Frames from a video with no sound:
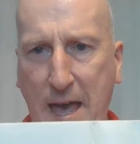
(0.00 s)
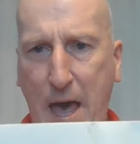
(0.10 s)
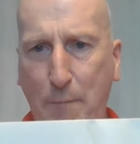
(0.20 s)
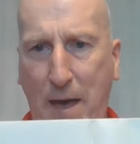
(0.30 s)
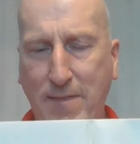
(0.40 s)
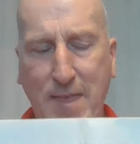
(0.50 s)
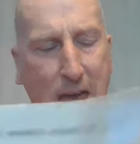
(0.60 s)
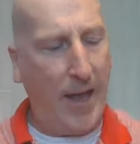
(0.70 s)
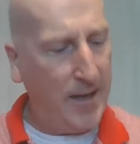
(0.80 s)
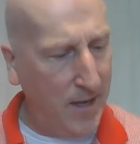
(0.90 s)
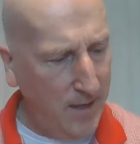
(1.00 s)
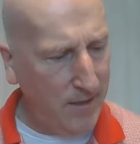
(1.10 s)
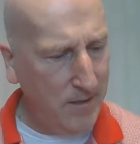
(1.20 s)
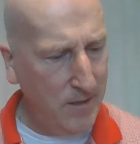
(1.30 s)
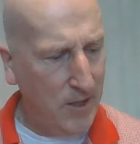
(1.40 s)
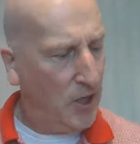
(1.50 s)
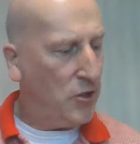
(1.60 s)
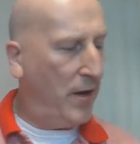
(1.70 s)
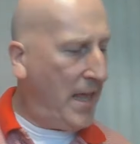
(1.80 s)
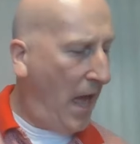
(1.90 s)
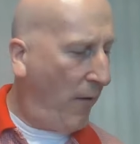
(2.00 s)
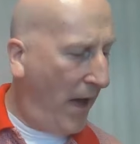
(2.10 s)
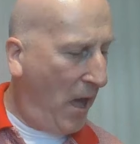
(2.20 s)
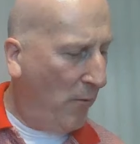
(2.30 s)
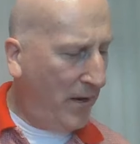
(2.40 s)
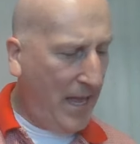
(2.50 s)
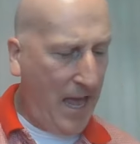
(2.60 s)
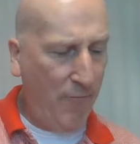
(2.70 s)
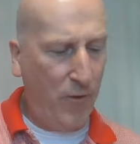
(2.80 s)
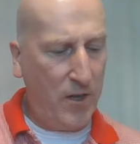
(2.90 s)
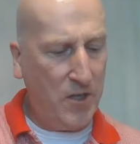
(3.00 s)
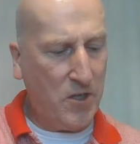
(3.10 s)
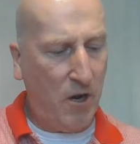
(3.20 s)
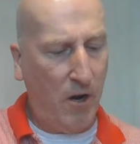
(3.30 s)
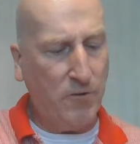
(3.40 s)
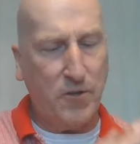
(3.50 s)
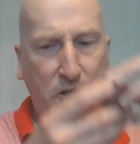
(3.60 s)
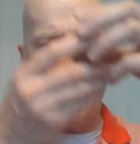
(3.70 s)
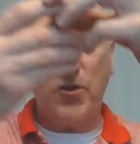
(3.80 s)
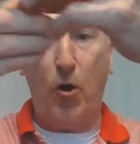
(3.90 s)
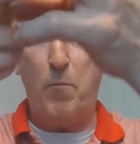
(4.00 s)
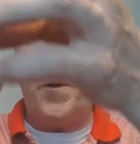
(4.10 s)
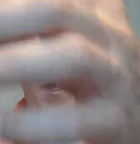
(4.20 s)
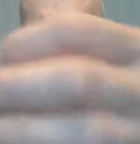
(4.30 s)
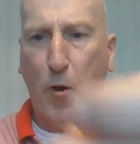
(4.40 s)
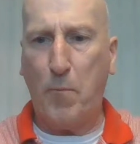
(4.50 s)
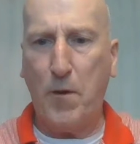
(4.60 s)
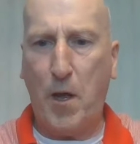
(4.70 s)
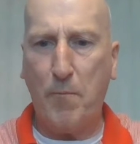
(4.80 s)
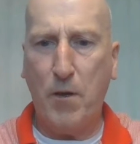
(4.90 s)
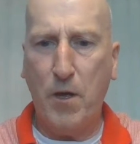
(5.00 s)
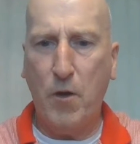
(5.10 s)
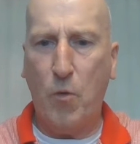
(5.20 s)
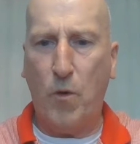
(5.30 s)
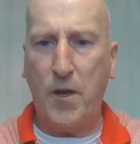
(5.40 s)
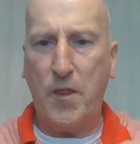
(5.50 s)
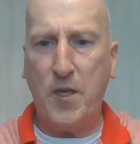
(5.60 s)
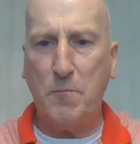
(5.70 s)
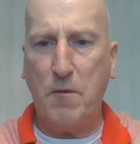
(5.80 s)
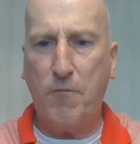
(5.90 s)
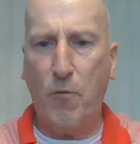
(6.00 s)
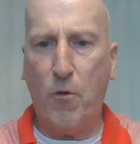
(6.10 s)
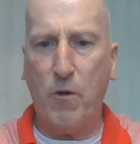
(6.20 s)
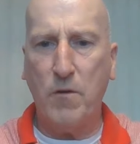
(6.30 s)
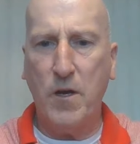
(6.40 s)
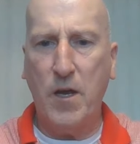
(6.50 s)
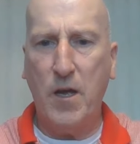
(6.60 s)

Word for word: How about that, huh? So anyhow, I already have one of these cartridges opened up. I opened up one of these before